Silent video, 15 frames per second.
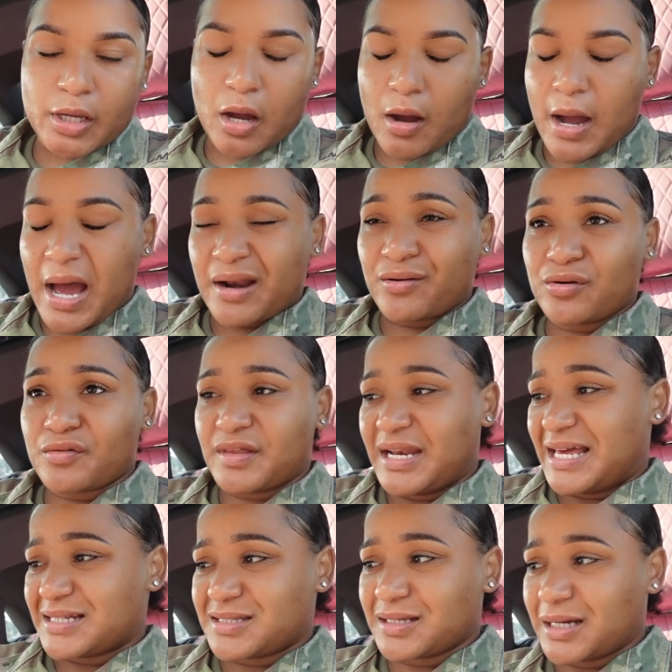y'all. I don't know the
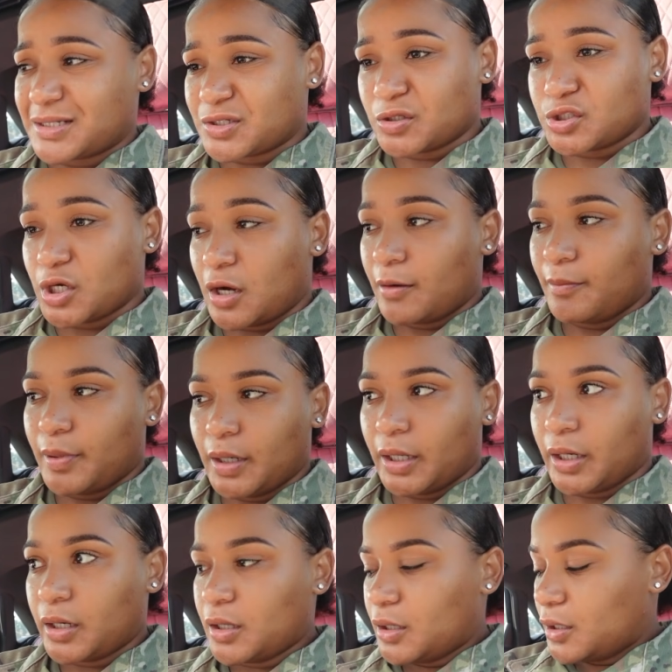last thing I told y'all, but